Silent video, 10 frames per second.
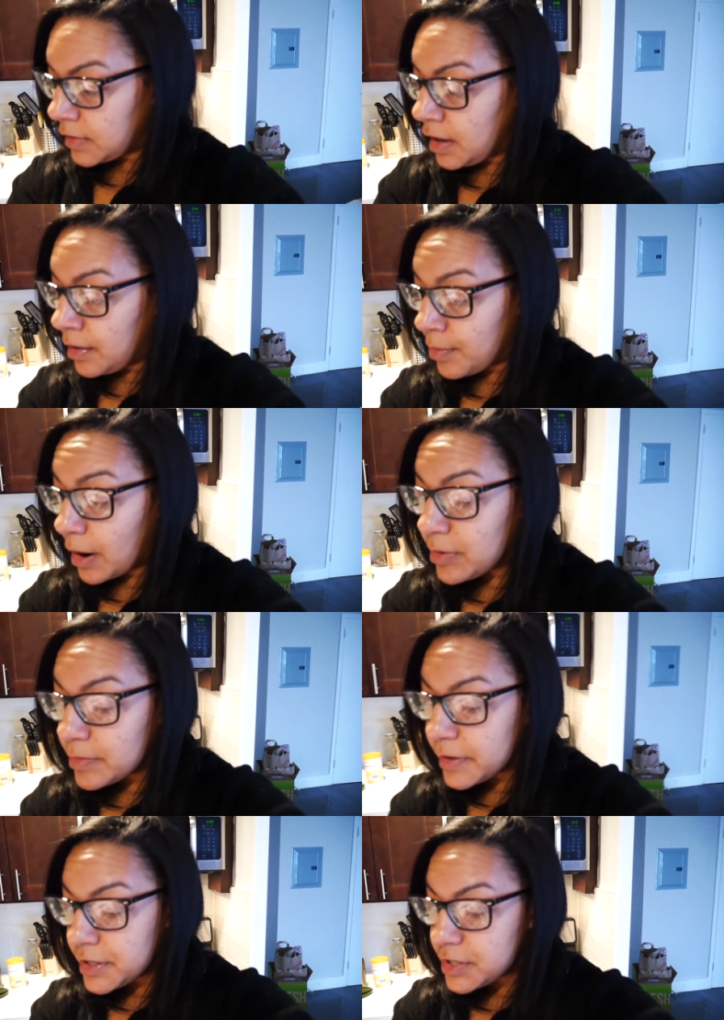I'll
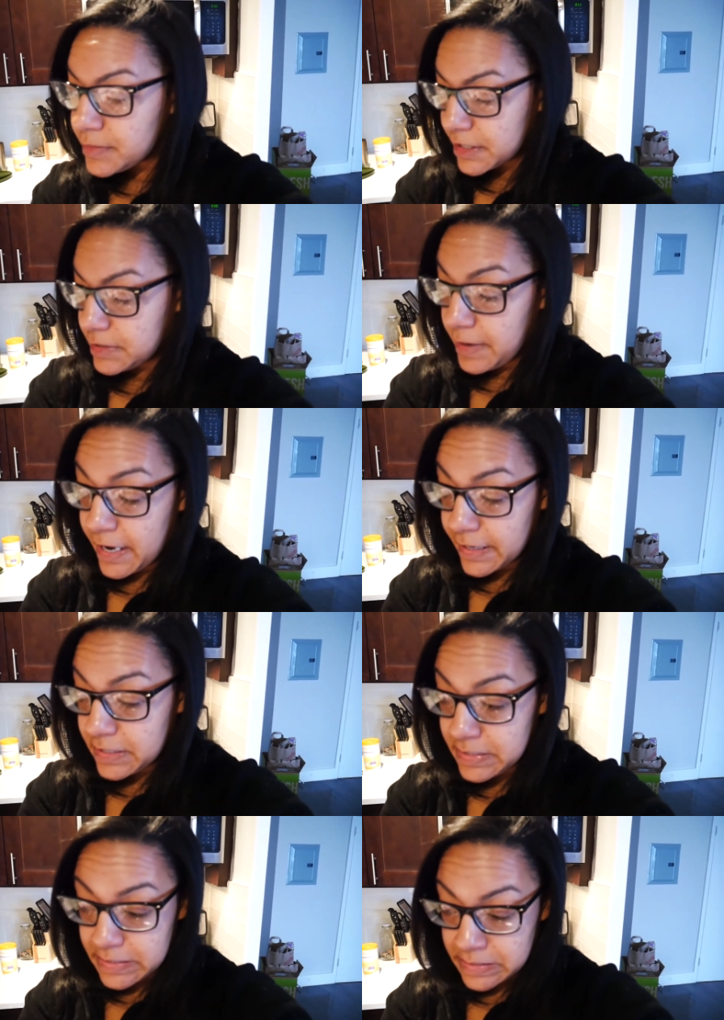probably just make some
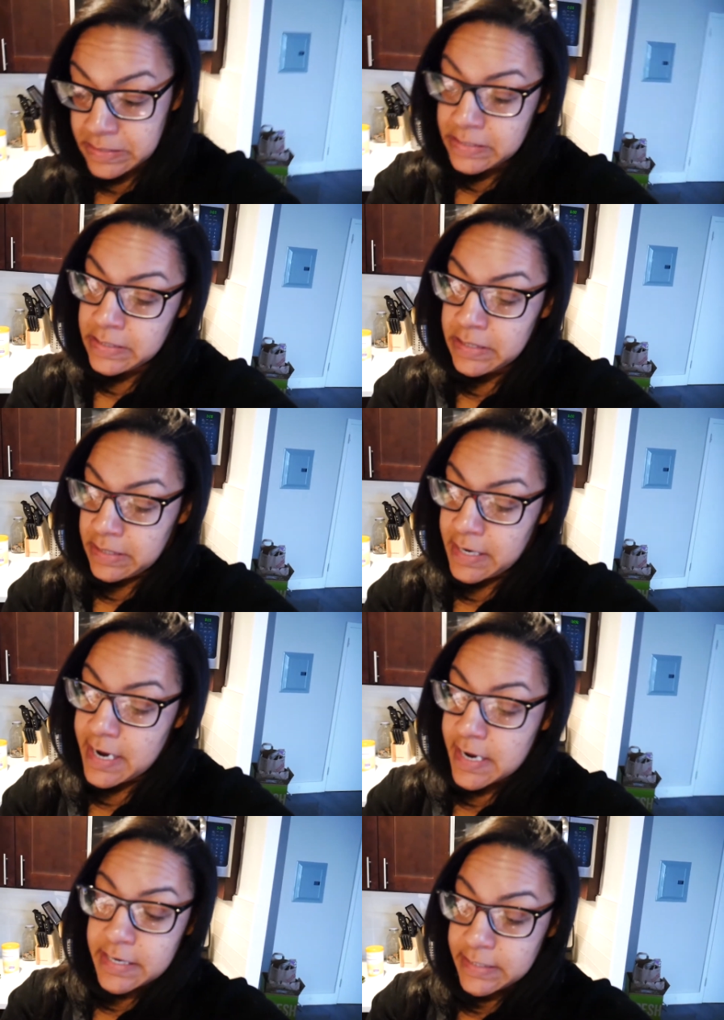eggs
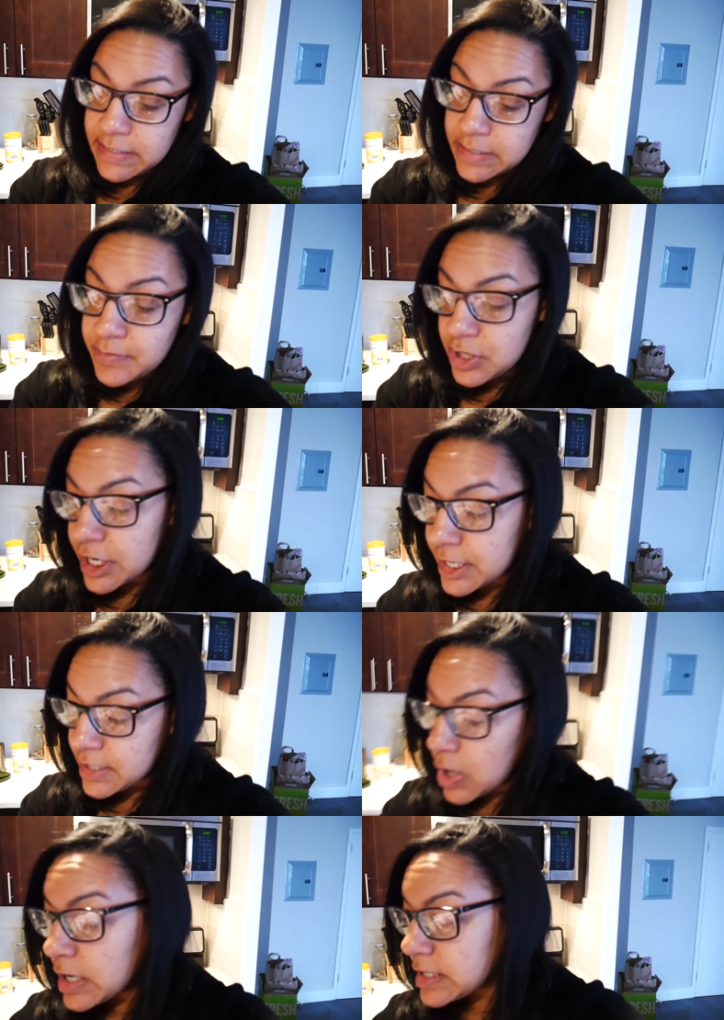and some chicken
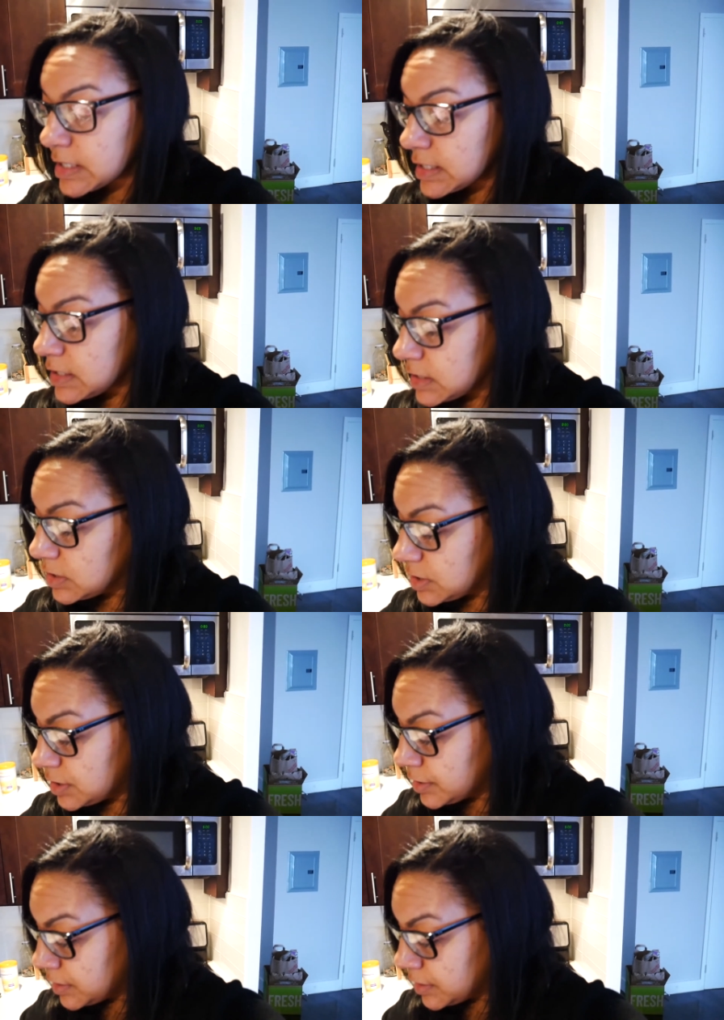sausage,